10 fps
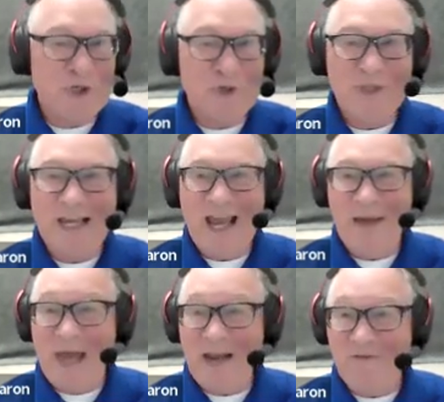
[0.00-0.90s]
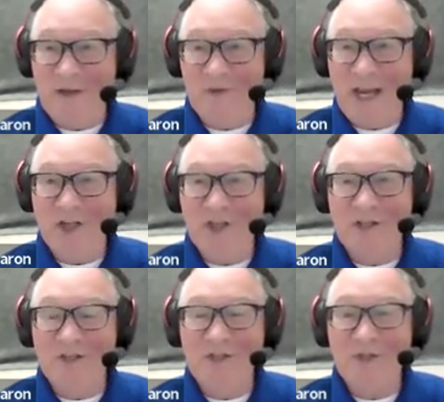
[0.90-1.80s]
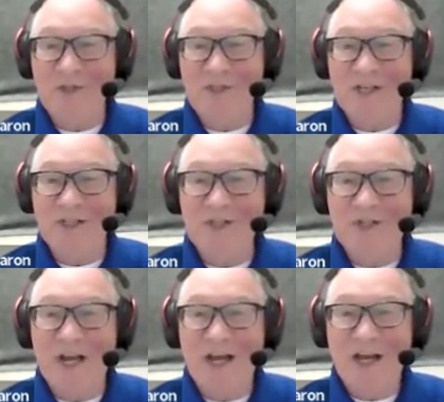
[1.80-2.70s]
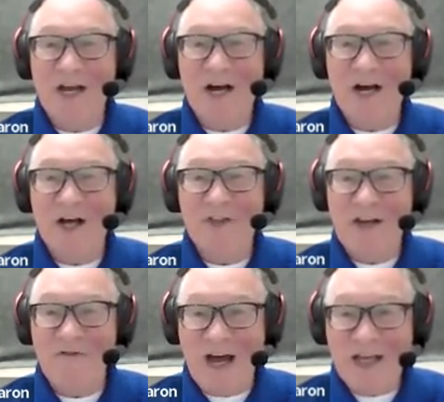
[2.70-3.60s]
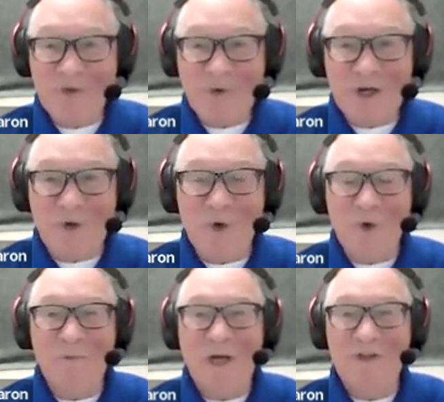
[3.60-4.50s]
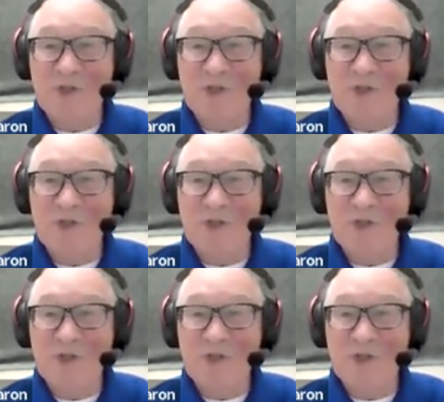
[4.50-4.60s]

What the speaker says: to the AMAC Foundation to assist the advisory group,